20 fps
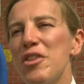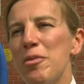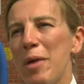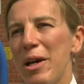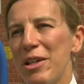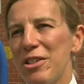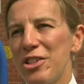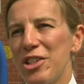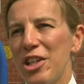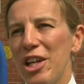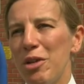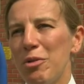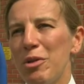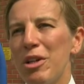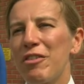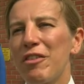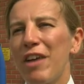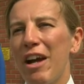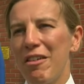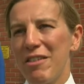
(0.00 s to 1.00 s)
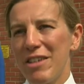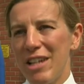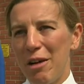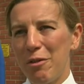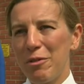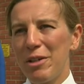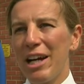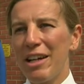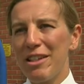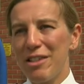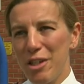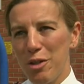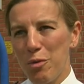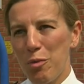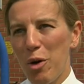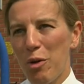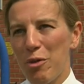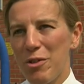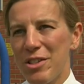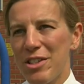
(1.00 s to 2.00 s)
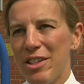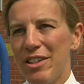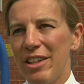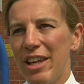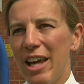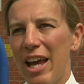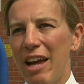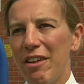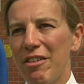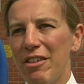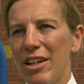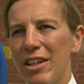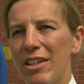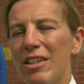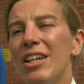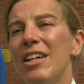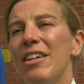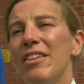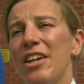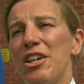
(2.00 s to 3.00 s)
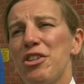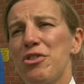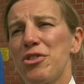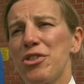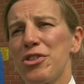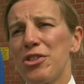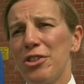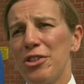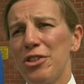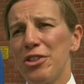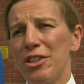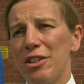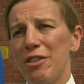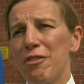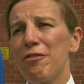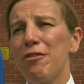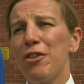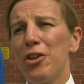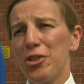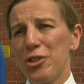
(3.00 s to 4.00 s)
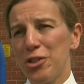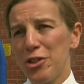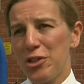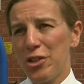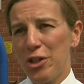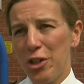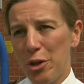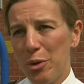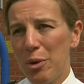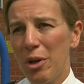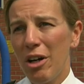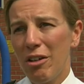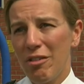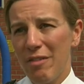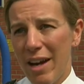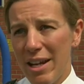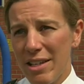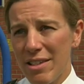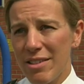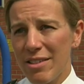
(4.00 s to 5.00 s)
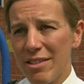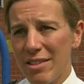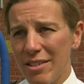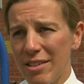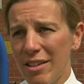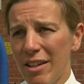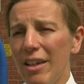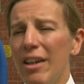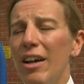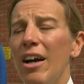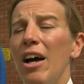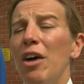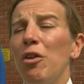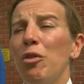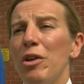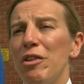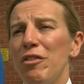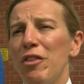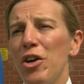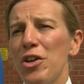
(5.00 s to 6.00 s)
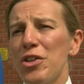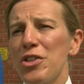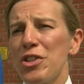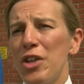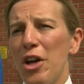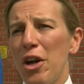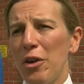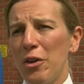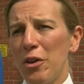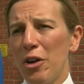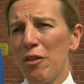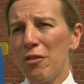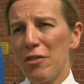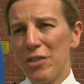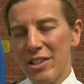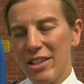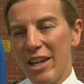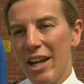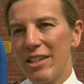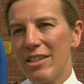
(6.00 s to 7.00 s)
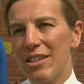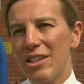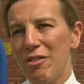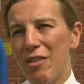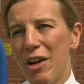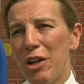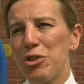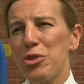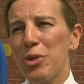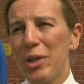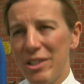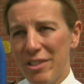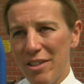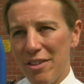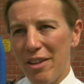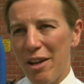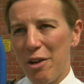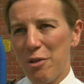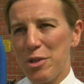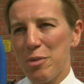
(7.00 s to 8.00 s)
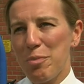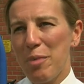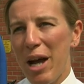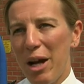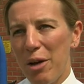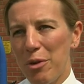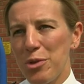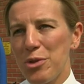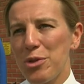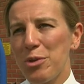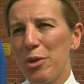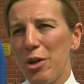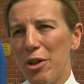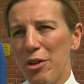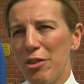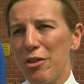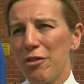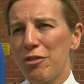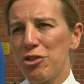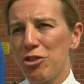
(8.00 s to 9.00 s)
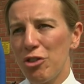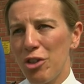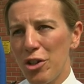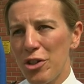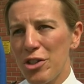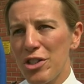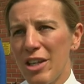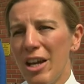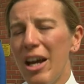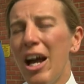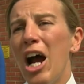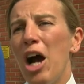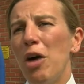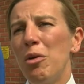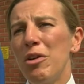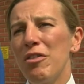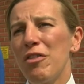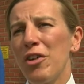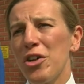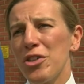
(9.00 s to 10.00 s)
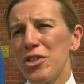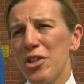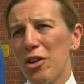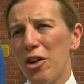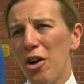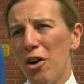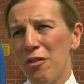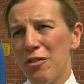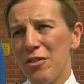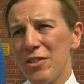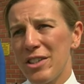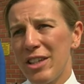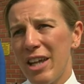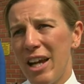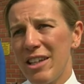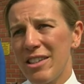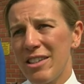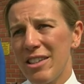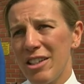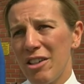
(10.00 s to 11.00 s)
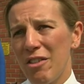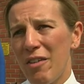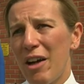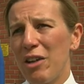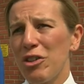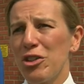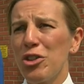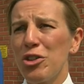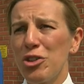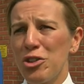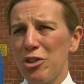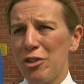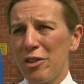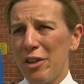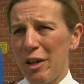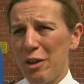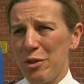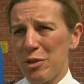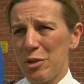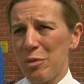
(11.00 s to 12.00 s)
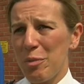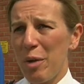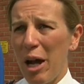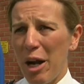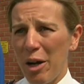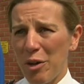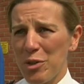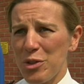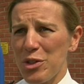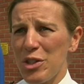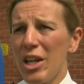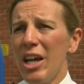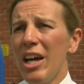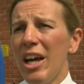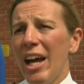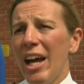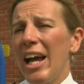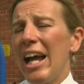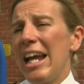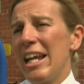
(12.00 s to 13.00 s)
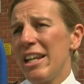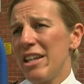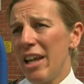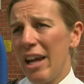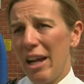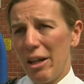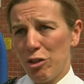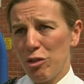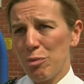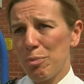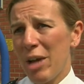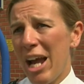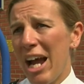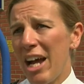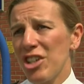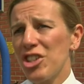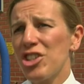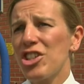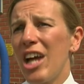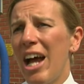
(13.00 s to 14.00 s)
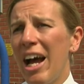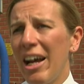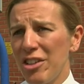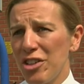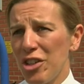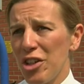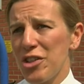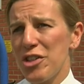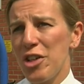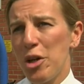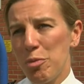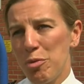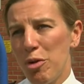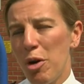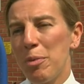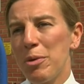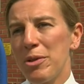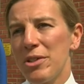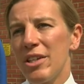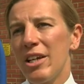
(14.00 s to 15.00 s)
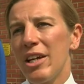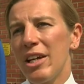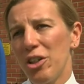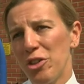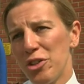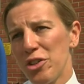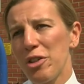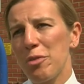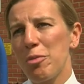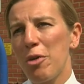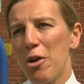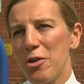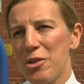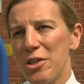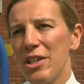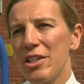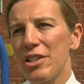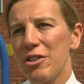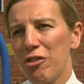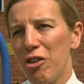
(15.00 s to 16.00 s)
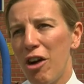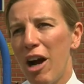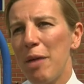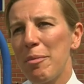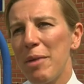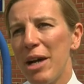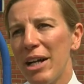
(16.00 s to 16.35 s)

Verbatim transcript: the past year we've carried out nineteen warrants in the area. That's resulted in forty-two arrests. We've also confiscated around twenty thousand pounds worth of drugs, and we've also confiscated around one hundred thousand pounds in cash and also property under the Proceeds of Crime